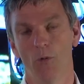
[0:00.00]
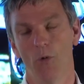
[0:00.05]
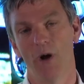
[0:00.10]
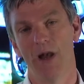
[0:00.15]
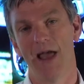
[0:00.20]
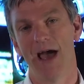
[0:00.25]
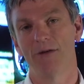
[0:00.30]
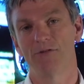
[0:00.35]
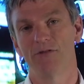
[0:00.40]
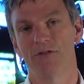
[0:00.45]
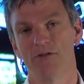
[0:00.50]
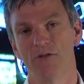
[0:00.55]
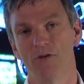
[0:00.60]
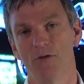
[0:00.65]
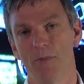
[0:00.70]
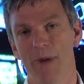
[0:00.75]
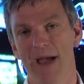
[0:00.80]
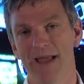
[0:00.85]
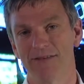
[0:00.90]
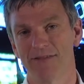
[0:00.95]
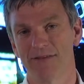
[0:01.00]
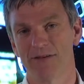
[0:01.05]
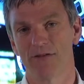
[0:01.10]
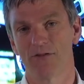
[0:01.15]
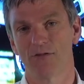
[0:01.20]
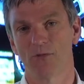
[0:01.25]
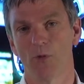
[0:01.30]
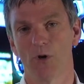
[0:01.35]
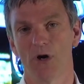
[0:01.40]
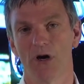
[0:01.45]
We're allowed to do
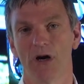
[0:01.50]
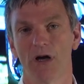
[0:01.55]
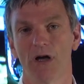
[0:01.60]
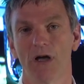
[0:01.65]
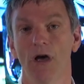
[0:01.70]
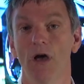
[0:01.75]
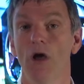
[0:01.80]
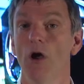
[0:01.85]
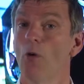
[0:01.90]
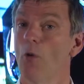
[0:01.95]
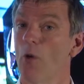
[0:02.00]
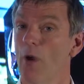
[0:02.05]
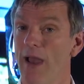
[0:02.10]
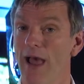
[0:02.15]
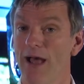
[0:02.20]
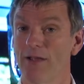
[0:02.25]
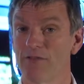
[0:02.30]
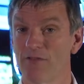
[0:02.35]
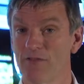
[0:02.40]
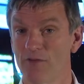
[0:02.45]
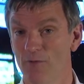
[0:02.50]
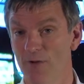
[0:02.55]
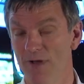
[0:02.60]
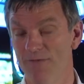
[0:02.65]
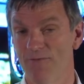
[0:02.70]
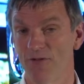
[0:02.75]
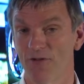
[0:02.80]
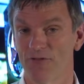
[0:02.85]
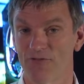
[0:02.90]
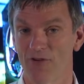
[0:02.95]
maintenance work, we're allowed to do
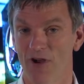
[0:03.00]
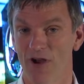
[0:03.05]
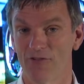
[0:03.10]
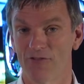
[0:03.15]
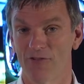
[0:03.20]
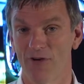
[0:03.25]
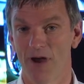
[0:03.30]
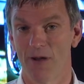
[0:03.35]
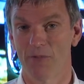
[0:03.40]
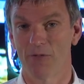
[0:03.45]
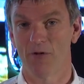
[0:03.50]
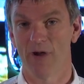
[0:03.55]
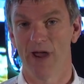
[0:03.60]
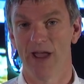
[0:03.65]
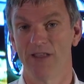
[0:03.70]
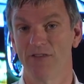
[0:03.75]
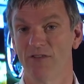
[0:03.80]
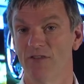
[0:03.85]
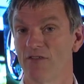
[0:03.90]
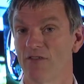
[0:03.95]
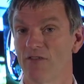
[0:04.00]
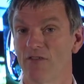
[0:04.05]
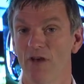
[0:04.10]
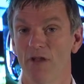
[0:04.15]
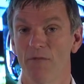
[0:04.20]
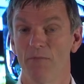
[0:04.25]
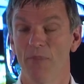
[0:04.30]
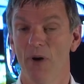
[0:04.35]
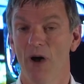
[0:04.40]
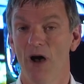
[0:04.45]
infrastructure upgrades, and
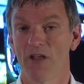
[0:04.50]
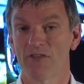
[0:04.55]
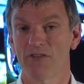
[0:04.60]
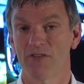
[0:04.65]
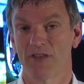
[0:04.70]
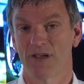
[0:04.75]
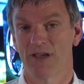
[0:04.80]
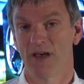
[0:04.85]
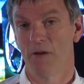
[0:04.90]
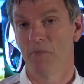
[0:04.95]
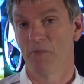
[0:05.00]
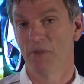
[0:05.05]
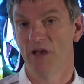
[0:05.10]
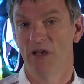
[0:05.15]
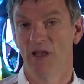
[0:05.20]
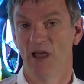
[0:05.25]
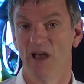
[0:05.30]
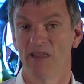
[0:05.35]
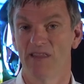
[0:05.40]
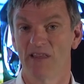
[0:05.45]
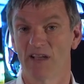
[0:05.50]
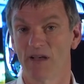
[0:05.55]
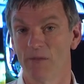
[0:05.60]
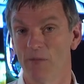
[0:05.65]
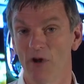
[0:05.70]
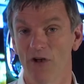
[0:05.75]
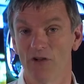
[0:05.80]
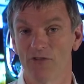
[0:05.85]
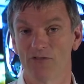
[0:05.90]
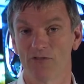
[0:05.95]
certain parts of the company, like the
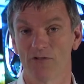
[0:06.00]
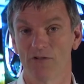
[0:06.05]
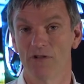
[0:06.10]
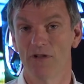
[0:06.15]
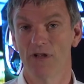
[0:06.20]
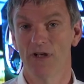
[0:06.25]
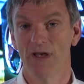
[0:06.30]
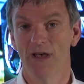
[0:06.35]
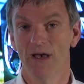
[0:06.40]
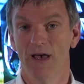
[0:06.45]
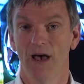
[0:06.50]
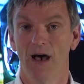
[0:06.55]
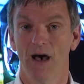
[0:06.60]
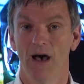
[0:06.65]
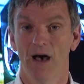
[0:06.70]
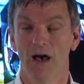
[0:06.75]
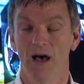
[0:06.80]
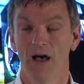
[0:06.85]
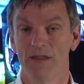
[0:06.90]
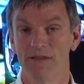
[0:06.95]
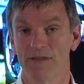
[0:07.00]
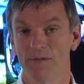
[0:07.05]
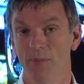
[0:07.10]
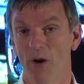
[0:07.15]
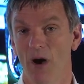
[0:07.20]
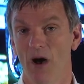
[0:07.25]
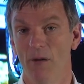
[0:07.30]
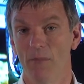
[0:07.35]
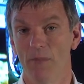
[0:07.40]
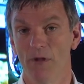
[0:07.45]
commercial
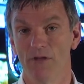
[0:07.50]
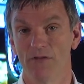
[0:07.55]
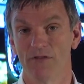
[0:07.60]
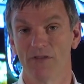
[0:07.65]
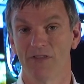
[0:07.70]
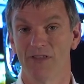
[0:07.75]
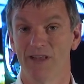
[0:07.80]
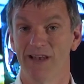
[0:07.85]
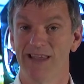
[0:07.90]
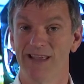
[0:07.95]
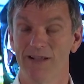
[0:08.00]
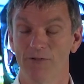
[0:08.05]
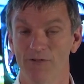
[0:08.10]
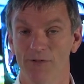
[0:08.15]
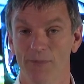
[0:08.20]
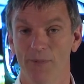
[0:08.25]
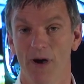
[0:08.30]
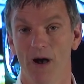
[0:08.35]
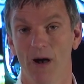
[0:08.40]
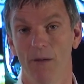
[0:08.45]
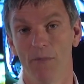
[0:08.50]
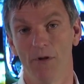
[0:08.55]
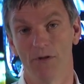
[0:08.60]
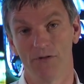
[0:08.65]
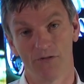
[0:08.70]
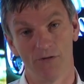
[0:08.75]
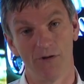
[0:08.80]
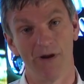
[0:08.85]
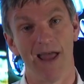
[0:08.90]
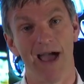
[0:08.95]
departments and the legal
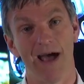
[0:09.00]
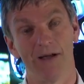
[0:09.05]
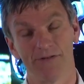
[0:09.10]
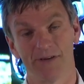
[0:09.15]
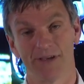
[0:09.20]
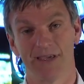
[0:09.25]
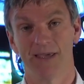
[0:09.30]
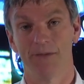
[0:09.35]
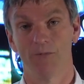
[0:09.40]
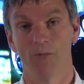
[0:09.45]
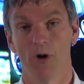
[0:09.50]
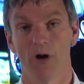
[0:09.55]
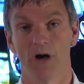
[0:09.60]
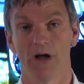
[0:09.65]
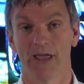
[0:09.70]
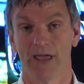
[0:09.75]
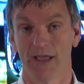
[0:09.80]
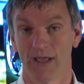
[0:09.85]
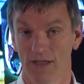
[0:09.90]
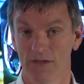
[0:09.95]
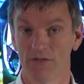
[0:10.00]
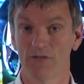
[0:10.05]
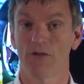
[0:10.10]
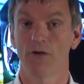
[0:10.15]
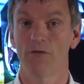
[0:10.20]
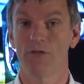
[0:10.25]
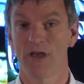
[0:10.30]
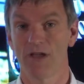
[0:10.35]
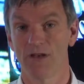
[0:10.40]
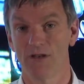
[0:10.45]
departments, are allowed to keep working, and
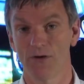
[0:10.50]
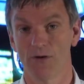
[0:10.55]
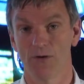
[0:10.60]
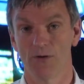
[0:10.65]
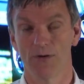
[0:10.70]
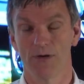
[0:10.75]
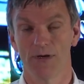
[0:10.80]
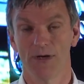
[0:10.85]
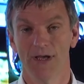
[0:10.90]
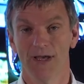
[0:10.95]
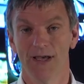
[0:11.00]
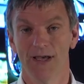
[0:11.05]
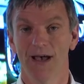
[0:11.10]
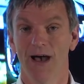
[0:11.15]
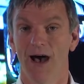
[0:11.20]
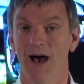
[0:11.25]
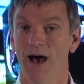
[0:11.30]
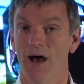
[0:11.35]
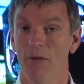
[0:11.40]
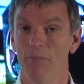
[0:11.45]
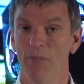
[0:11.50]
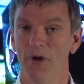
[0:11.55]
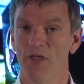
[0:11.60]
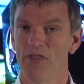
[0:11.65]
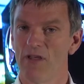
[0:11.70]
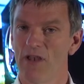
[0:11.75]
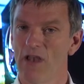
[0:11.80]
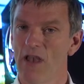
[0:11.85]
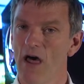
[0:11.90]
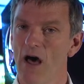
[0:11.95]
so they do.
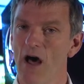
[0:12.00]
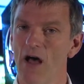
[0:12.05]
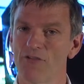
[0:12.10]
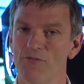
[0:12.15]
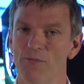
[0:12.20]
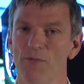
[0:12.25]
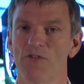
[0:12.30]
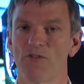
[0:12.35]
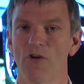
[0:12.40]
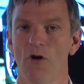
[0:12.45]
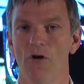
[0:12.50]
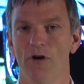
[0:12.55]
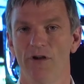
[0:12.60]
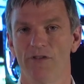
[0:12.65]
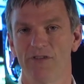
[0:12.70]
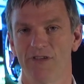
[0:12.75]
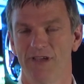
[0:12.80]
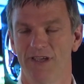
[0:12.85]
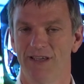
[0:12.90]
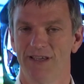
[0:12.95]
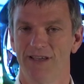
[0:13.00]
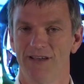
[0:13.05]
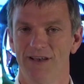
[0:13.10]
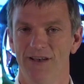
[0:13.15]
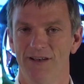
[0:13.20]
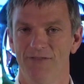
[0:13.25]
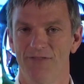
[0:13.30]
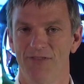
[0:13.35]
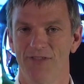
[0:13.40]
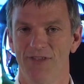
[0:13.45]
But the large majority
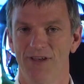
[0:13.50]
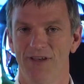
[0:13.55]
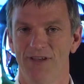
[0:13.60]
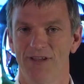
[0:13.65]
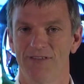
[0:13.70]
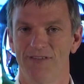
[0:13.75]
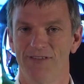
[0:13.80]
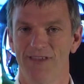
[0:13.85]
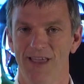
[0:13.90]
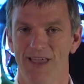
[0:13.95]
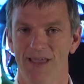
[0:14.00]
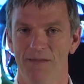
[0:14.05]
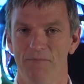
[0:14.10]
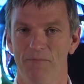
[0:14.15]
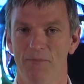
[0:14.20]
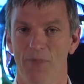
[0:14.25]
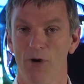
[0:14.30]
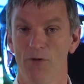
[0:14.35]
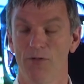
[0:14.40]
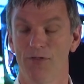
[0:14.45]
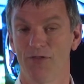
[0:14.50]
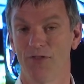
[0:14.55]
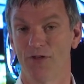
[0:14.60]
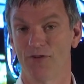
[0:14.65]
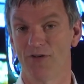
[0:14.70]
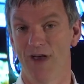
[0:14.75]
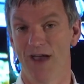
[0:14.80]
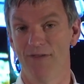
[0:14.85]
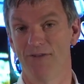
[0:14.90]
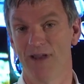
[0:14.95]
of the team, both the
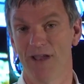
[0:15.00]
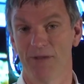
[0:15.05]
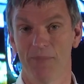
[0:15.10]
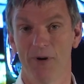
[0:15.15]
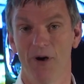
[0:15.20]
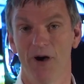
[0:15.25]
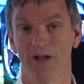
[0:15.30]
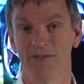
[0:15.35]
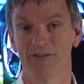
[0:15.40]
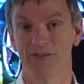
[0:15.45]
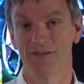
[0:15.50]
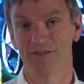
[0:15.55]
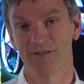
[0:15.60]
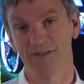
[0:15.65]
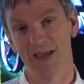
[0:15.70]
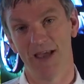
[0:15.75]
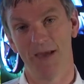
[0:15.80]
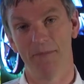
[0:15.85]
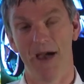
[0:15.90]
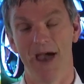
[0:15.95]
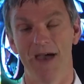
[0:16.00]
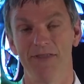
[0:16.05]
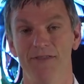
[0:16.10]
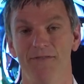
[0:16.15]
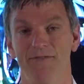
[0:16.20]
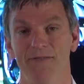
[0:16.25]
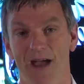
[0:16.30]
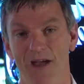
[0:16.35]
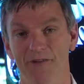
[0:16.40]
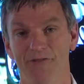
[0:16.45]
travelling part of the team and
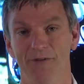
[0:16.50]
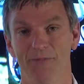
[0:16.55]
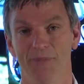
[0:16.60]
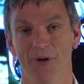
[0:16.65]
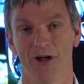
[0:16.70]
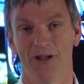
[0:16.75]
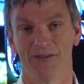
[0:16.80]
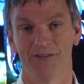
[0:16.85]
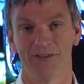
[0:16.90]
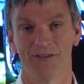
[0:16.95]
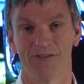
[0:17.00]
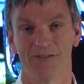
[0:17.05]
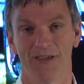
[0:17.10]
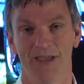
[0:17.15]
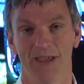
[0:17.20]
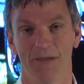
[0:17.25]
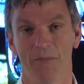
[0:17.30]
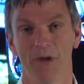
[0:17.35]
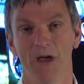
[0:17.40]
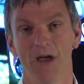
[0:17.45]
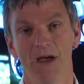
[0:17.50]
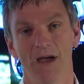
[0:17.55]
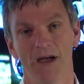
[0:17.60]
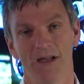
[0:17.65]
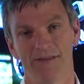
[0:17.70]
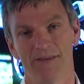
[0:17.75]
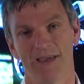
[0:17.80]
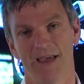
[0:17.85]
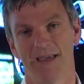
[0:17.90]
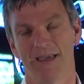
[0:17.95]
the factory part of the team,
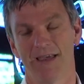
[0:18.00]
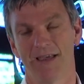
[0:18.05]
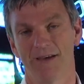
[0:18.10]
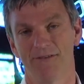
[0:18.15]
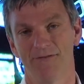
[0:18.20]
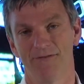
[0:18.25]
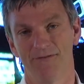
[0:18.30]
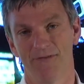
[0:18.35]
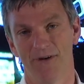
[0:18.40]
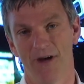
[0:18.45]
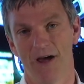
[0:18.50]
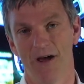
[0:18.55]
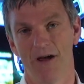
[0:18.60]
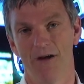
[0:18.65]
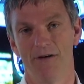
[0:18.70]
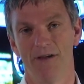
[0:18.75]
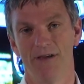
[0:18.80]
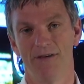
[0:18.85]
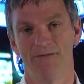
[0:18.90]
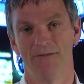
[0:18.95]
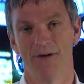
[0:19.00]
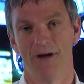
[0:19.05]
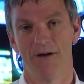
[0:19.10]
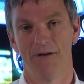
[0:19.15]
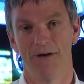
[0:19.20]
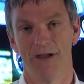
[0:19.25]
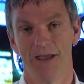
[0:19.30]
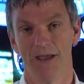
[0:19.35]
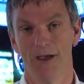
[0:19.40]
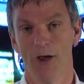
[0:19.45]
are taking a very,
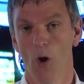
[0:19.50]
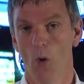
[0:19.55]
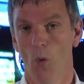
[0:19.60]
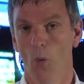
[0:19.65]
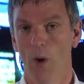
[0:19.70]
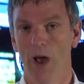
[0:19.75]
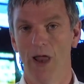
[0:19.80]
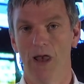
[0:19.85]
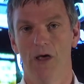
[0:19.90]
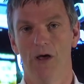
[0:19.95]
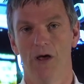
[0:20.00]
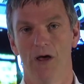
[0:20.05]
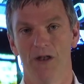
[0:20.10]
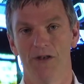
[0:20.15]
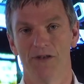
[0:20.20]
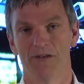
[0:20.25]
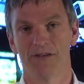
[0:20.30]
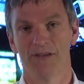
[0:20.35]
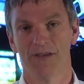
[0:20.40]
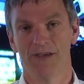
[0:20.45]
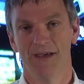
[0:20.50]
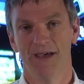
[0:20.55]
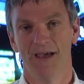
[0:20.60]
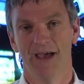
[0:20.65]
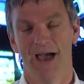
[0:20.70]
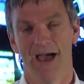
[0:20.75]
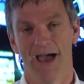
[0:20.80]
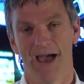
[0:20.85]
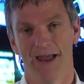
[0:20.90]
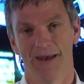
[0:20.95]
very well-earned
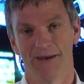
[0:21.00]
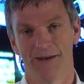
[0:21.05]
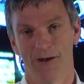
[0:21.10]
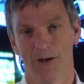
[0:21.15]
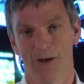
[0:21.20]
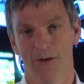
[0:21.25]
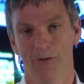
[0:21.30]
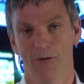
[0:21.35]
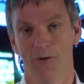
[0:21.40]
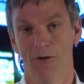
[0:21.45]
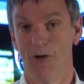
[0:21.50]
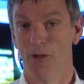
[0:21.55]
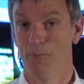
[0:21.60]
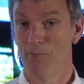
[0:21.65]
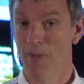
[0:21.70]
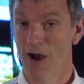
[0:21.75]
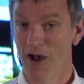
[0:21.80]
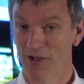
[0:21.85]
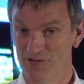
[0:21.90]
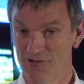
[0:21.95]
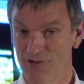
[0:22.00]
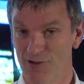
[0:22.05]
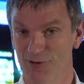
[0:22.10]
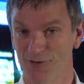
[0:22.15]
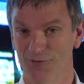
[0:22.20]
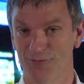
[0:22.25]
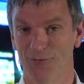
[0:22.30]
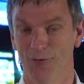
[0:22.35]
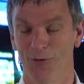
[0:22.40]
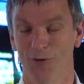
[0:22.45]
and much
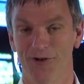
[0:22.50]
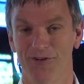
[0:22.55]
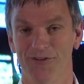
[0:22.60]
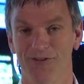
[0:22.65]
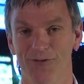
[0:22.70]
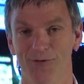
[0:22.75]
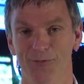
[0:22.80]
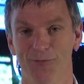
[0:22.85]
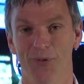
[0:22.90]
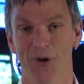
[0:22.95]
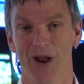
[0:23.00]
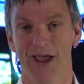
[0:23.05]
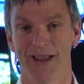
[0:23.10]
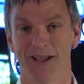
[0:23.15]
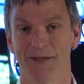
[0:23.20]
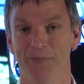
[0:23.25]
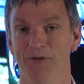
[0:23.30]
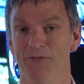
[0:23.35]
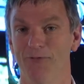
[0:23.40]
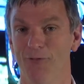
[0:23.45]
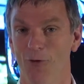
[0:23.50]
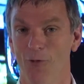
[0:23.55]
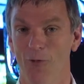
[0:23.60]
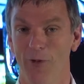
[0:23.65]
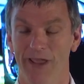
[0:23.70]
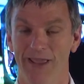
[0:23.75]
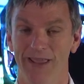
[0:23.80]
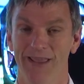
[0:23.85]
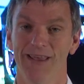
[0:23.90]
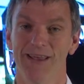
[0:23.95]
looked forward to break before
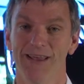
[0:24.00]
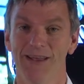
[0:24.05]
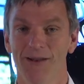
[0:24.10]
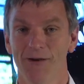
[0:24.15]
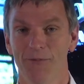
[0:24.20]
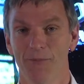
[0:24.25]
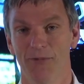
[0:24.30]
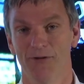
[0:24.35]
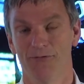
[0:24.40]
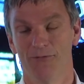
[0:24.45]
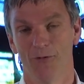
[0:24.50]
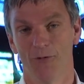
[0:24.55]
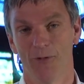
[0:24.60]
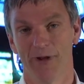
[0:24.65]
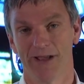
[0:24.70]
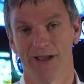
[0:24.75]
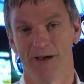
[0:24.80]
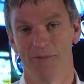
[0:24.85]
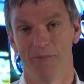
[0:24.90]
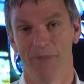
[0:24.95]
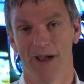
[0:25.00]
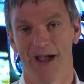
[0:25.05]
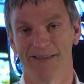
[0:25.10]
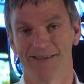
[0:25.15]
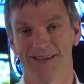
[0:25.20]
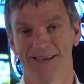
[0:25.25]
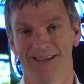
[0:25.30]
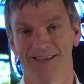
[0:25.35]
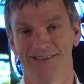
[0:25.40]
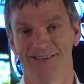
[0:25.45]
we come back
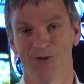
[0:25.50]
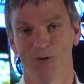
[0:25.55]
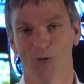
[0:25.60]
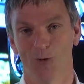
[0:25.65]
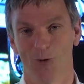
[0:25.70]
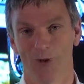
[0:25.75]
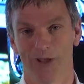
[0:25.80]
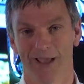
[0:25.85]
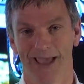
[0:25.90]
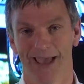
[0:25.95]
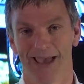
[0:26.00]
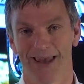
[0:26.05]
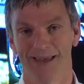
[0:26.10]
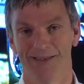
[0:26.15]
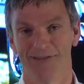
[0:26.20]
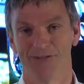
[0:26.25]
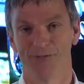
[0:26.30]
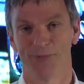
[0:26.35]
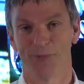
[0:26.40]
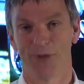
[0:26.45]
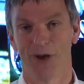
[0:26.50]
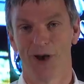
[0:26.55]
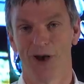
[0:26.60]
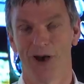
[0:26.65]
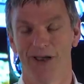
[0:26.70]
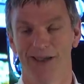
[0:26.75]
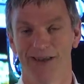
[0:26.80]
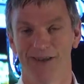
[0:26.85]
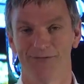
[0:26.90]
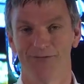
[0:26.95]
to hit it all again in
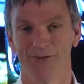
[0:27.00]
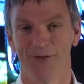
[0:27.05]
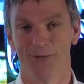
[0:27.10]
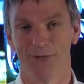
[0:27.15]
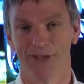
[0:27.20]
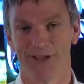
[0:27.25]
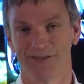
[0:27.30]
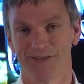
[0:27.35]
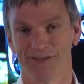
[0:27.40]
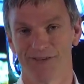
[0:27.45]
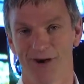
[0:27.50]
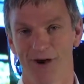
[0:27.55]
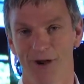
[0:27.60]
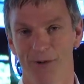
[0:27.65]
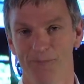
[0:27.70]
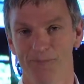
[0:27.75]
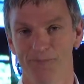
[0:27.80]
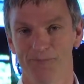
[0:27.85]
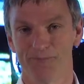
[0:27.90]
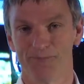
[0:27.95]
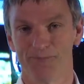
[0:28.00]
Spa in a few weeks' time.